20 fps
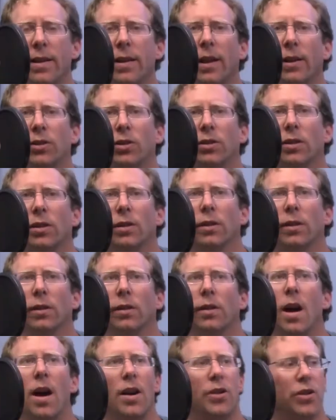think that's
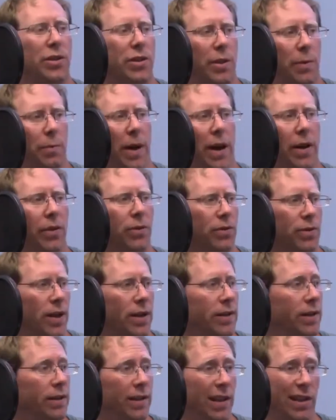not just in pedals.
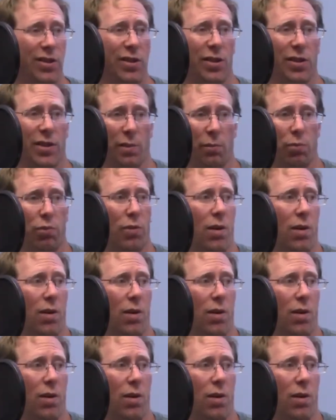I think that's just in